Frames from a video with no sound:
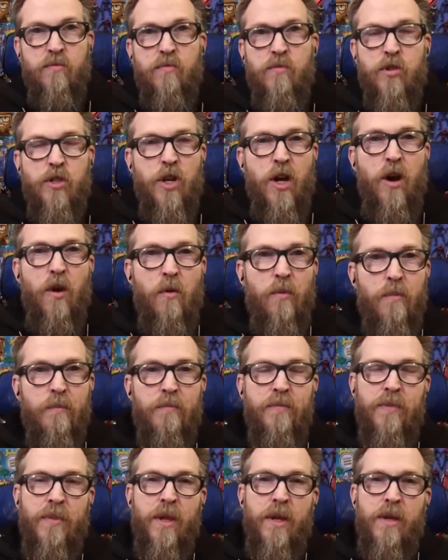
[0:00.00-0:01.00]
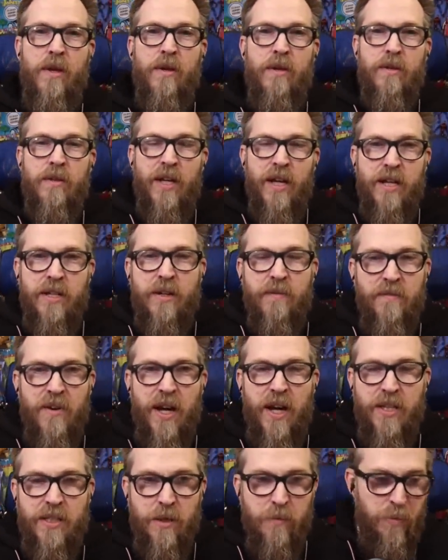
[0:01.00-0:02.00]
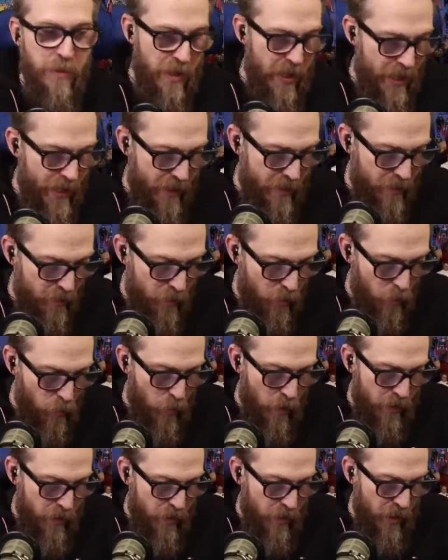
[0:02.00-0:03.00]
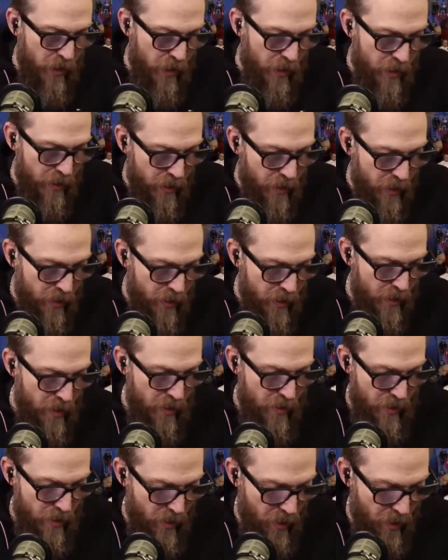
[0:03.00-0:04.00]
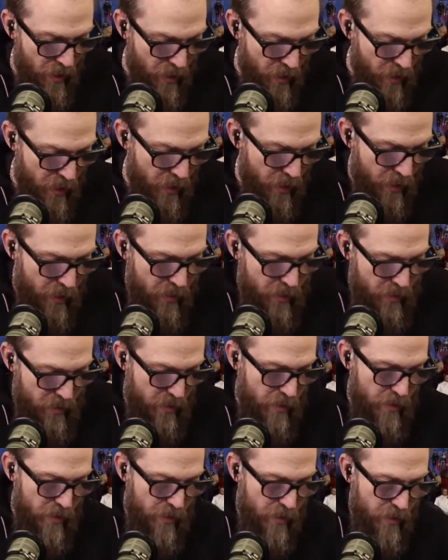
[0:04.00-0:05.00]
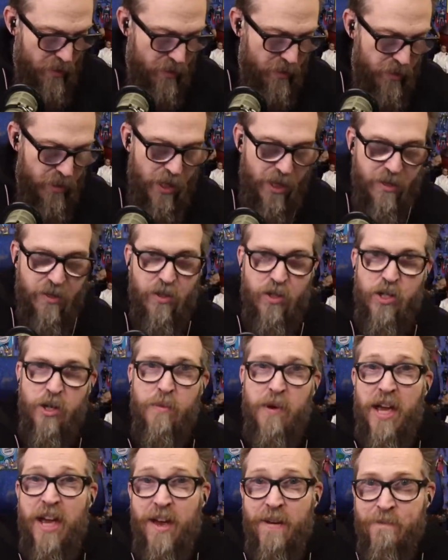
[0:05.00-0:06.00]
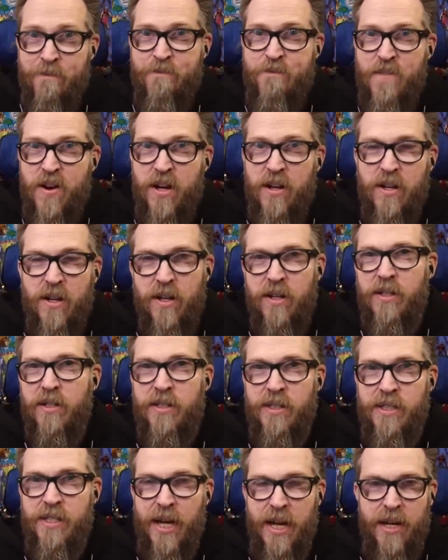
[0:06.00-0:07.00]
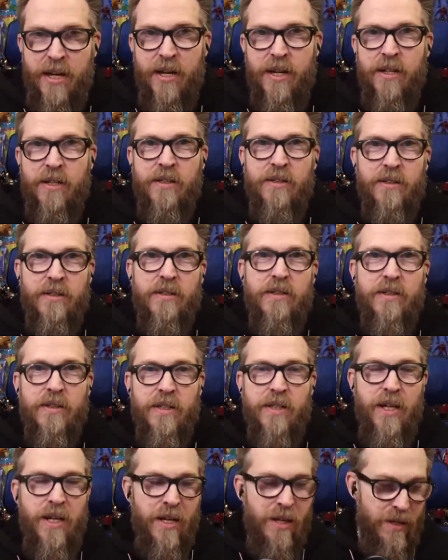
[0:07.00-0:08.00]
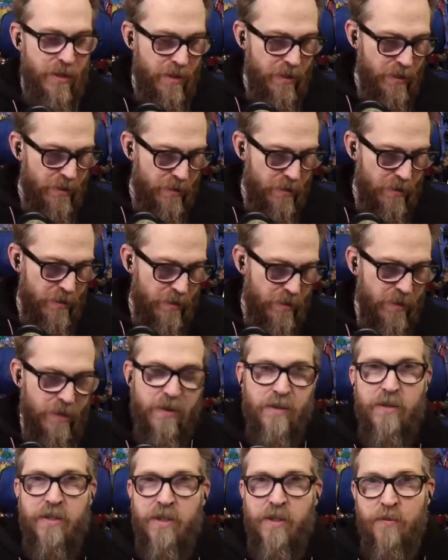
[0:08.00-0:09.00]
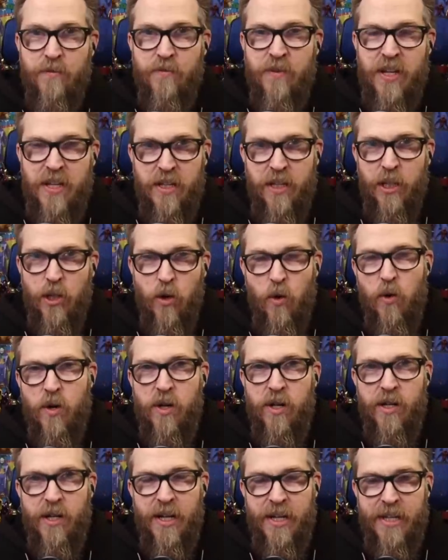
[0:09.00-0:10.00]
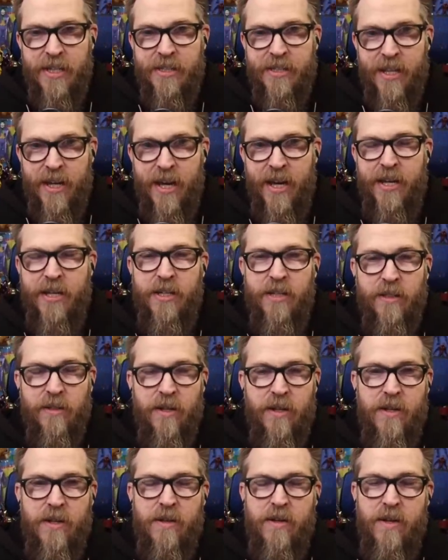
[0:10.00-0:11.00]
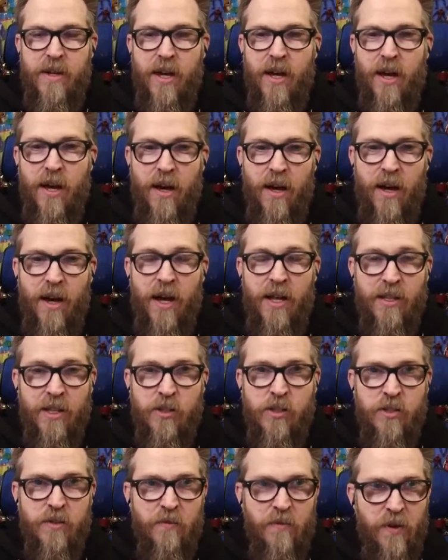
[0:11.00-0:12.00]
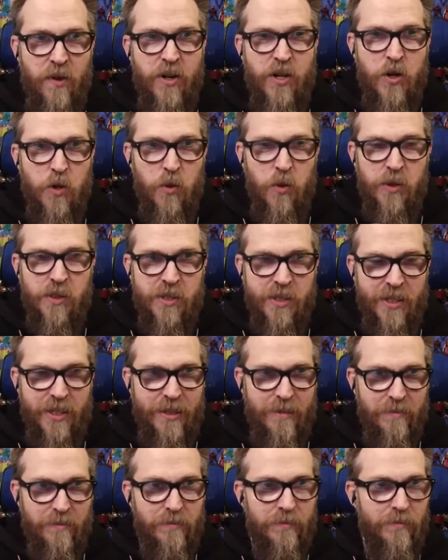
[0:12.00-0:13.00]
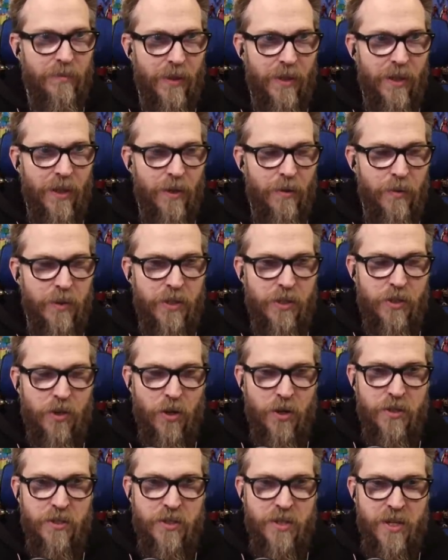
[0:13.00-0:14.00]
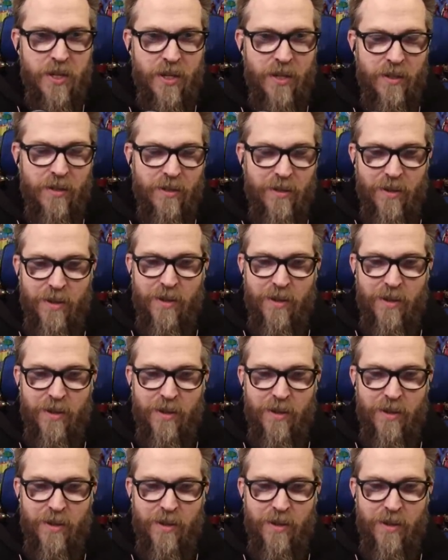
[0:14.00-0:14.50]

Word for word: so they devise a plan to once again uh, take the ship if data can defeat Lore in his head. Uh, and this is a very cool scene. Uh, we start seeing